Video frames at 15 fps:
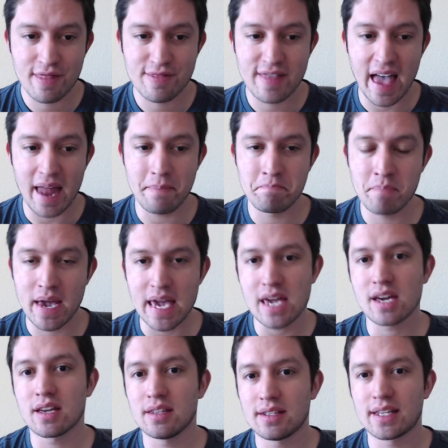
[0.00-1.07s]
that may
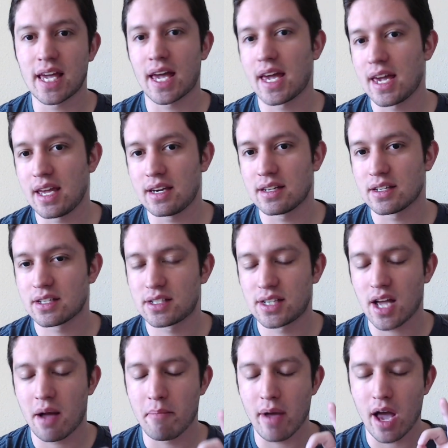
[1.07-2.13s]
contain
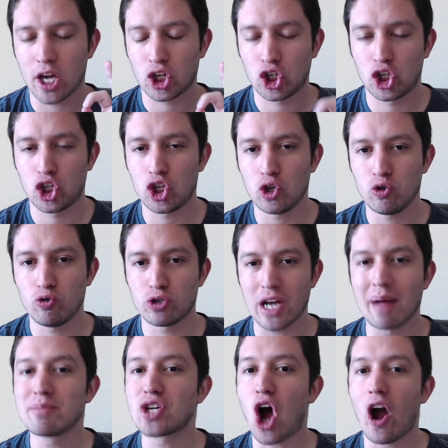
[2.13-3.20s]
some huge,
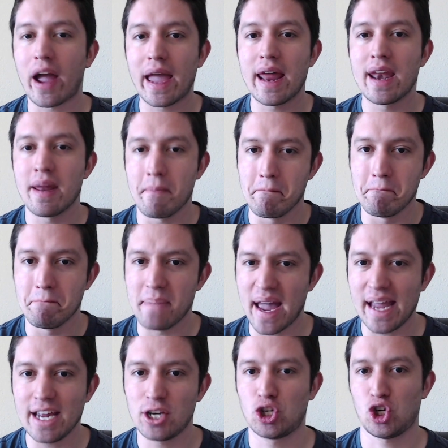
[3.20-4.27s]
I'm talking
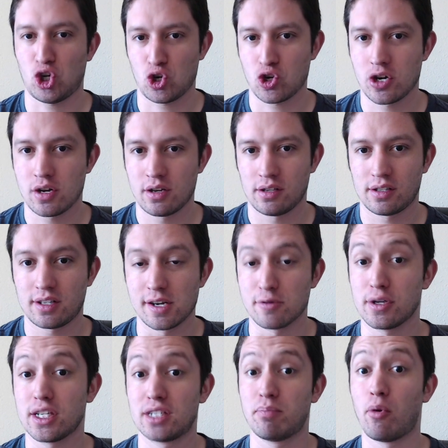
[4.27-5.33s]
major
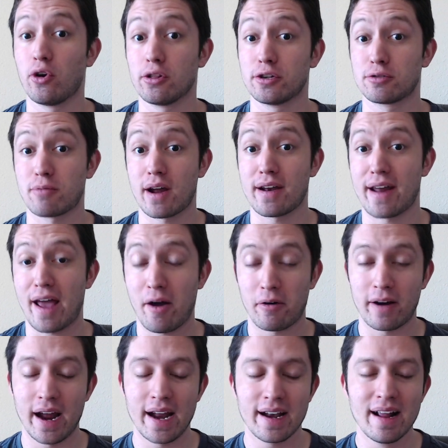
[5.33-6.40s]
series spoilers right now,
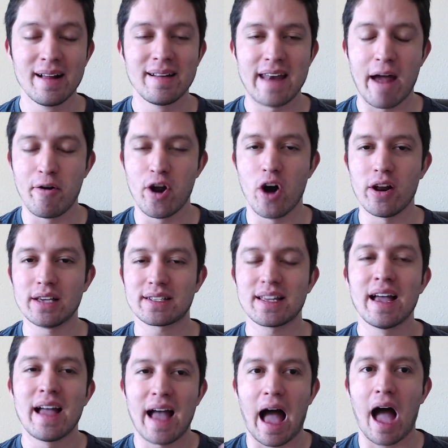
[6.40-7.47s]
right? Now notice,
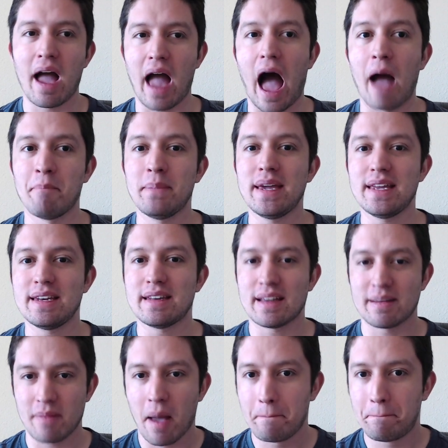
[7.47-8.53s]
I mean
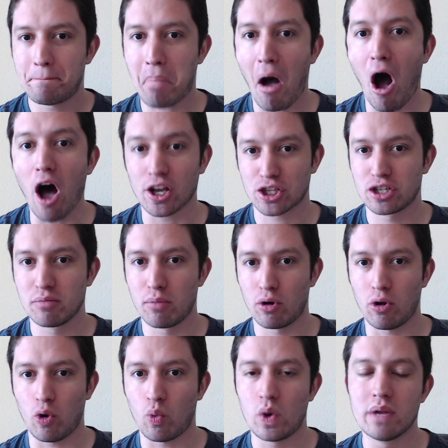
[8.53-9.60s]

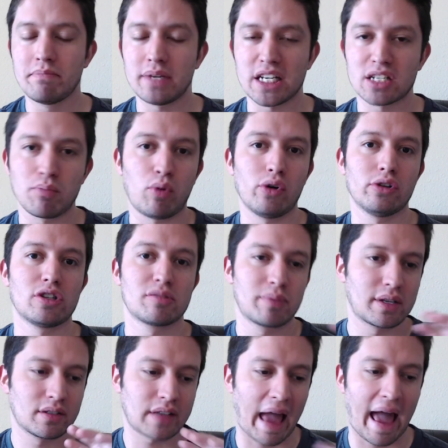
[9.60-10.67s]
possible One Piece spoilers
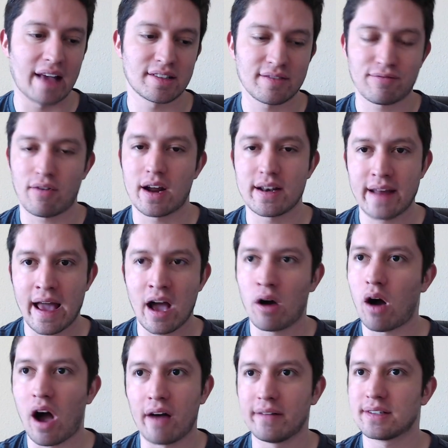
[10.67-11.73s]
because as of right now,
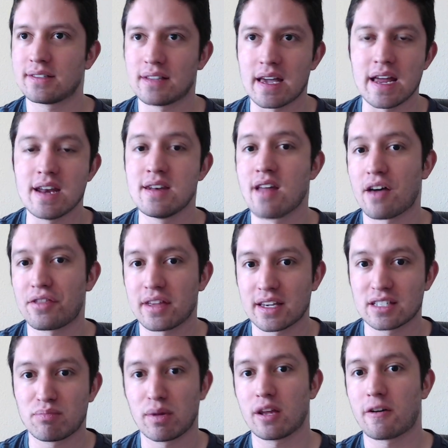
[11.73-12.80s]
obviously nothing has
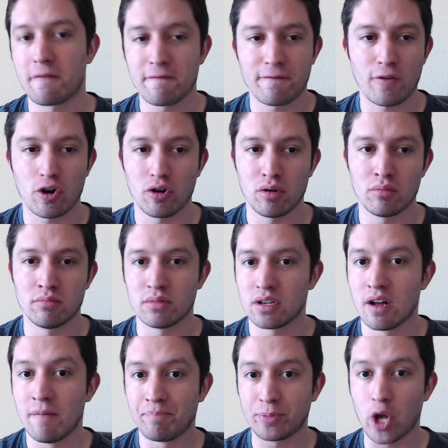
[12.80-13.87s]
been confirmed.
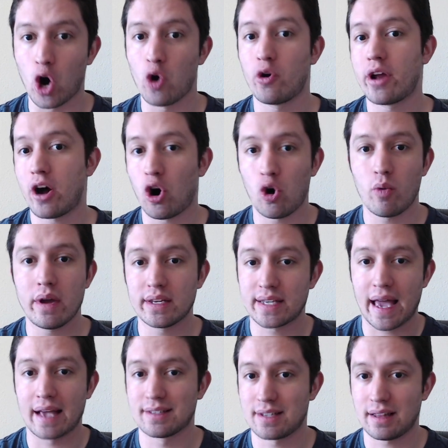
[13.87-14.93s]
Oda always
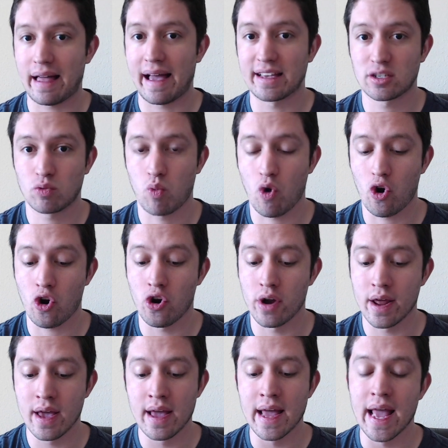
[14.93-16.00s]
has the last word.
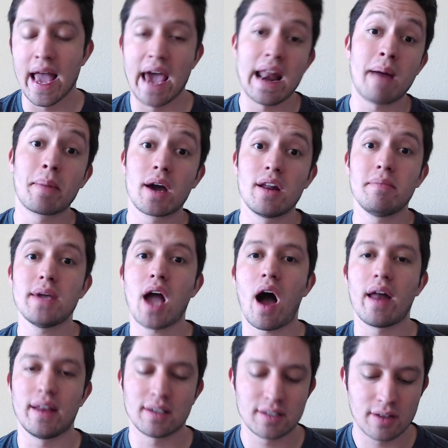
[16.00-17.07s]
And I'm going to be
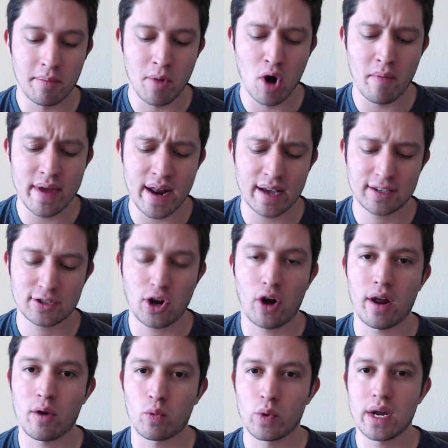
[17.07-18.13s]
honest, the moment I
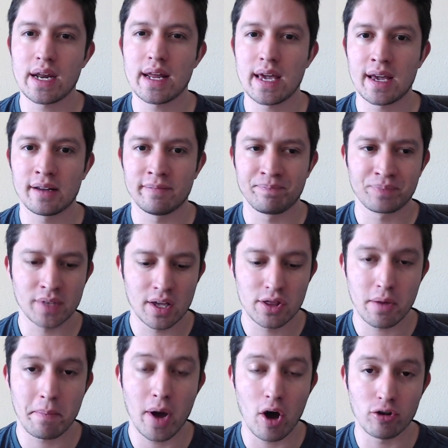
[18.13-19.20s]
started reading the
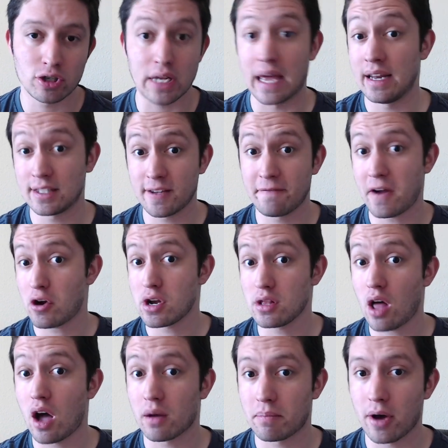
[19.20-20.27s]
post, and it's a very
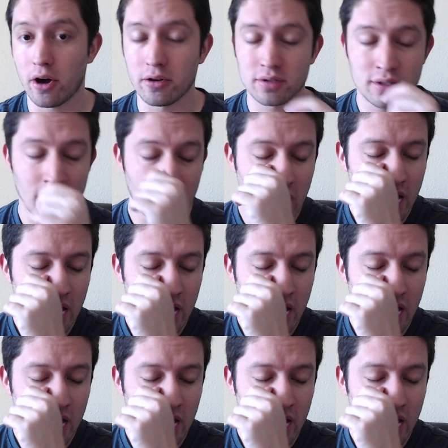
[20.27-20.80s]
long post.